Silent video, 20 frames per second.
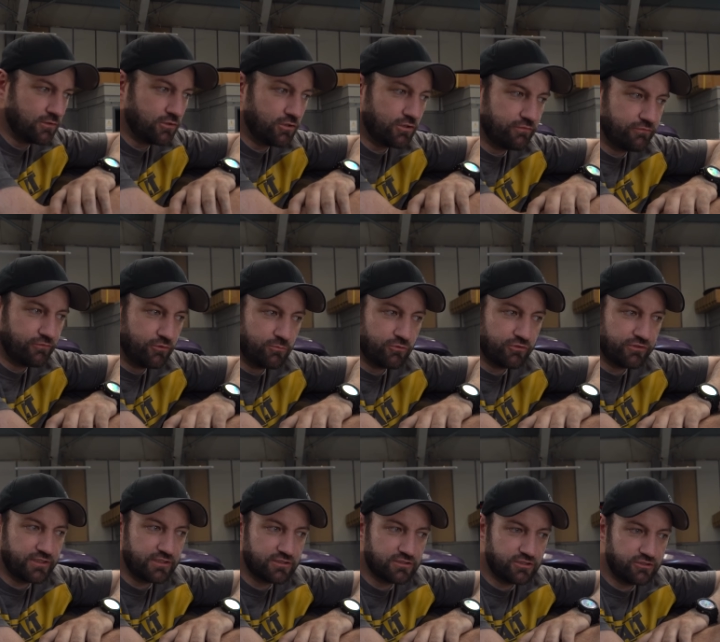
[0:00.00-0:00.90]
Got a few more
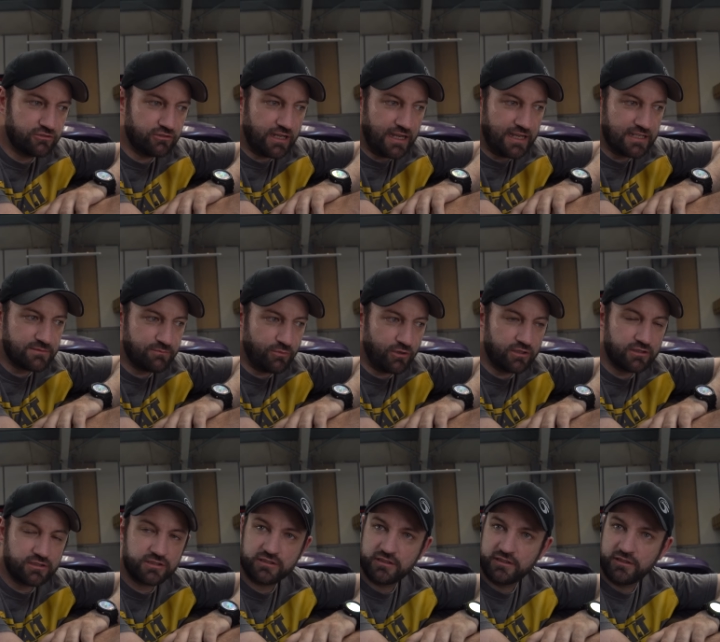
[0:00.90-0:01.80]
things to do.
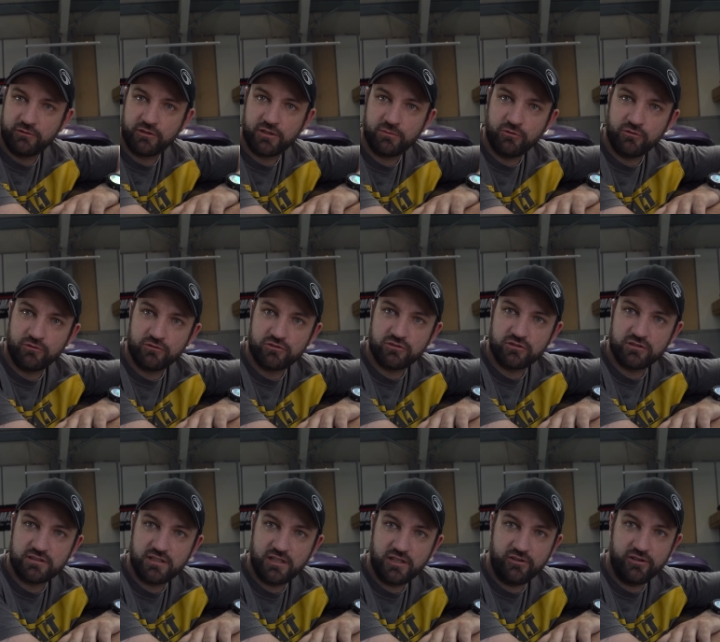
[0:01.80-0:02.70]
Icebox, and then we can move on to
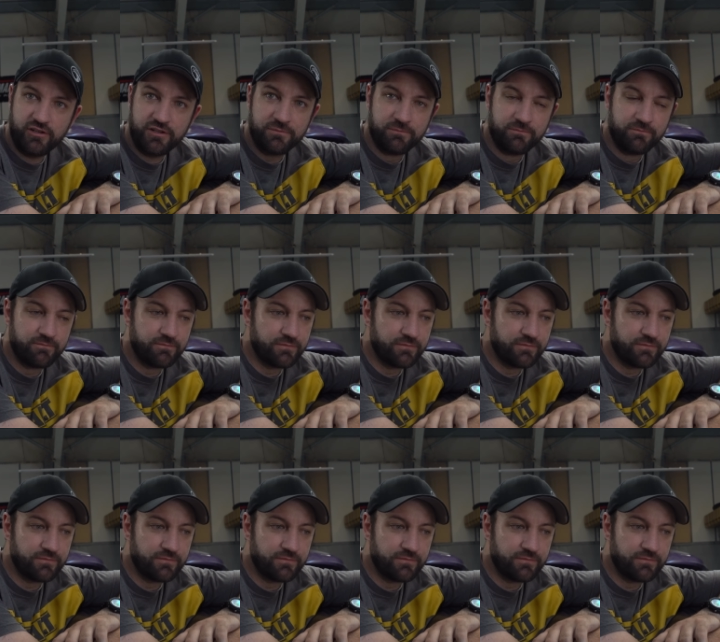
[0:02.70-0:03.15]
interior.